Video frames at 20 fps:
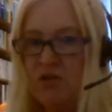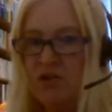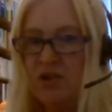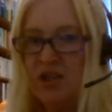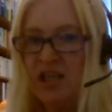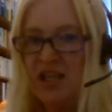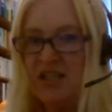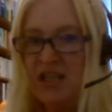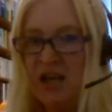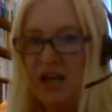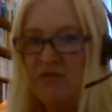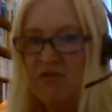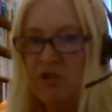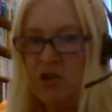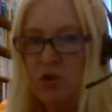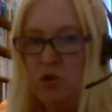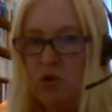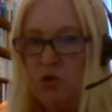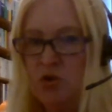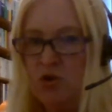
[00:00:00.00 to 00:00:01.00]
these
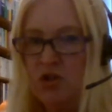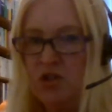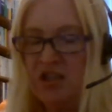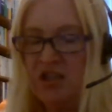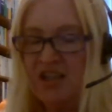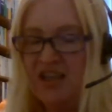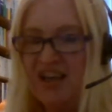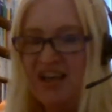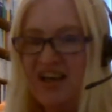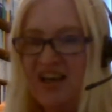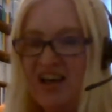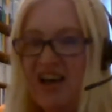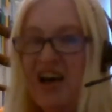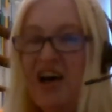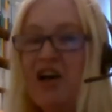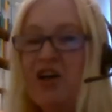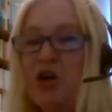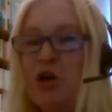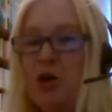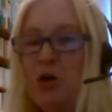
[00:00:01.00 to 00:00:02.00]
avenues
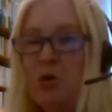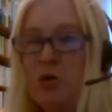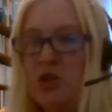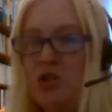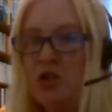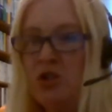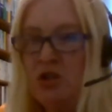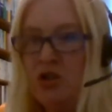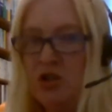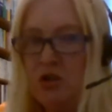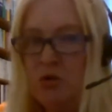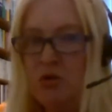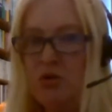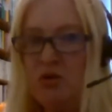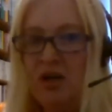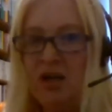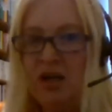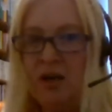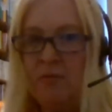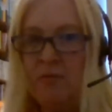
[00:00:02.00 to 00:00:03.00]
are close to you.
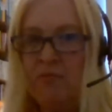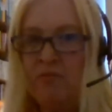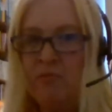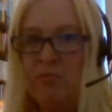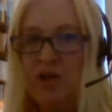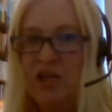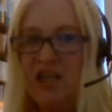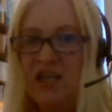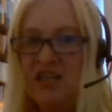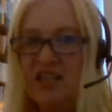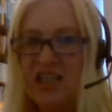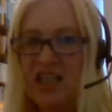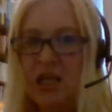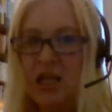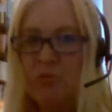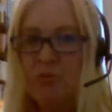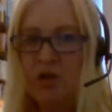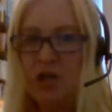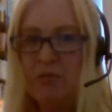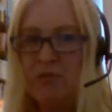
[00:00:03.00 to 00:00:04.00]
Um, please
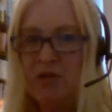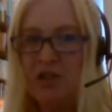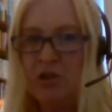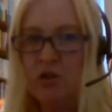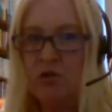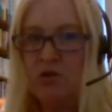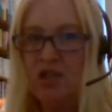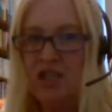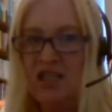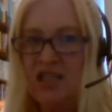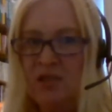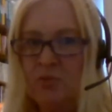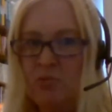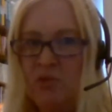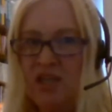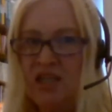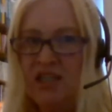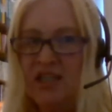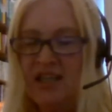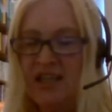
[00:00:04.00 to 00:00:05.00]
keep coming to these
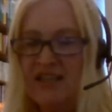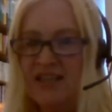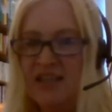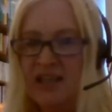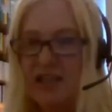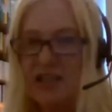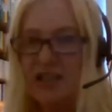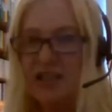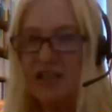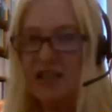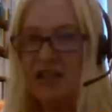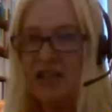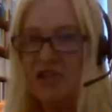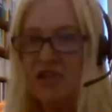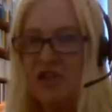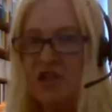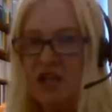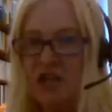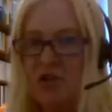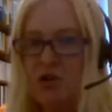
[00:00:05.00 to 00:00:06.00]
meetings and uh,
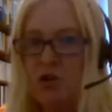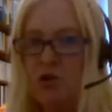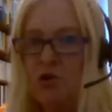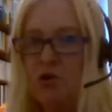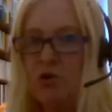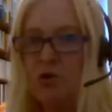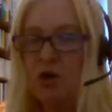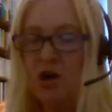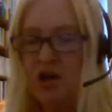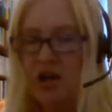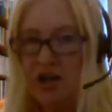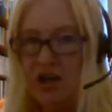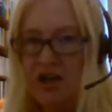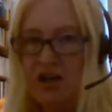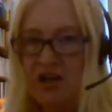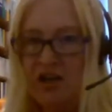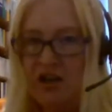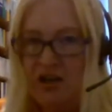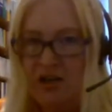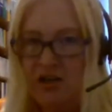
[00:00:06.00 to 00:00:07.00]
share your
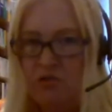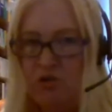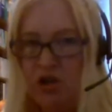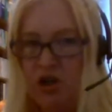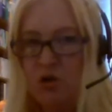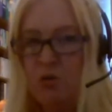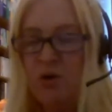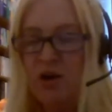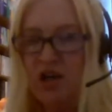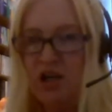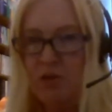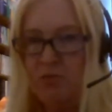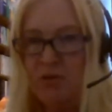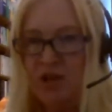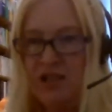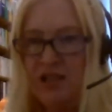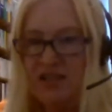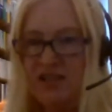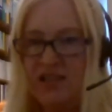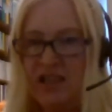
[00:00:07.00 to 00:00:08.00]

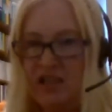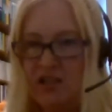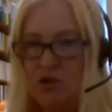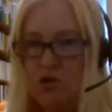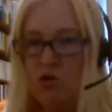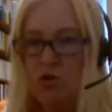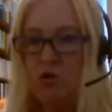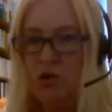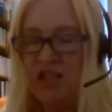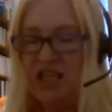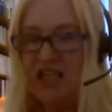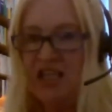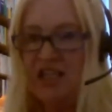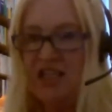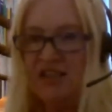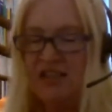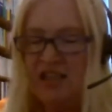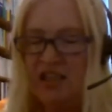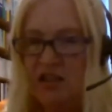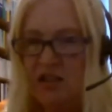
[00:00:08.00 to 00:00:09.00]
requirements and your
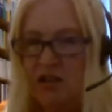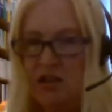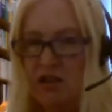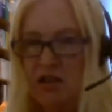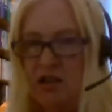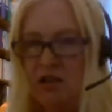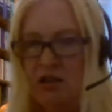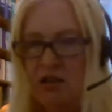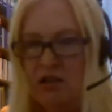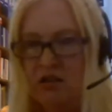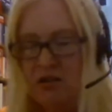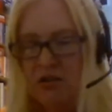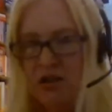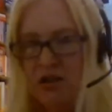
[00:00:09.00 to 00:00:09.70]
needs and uh,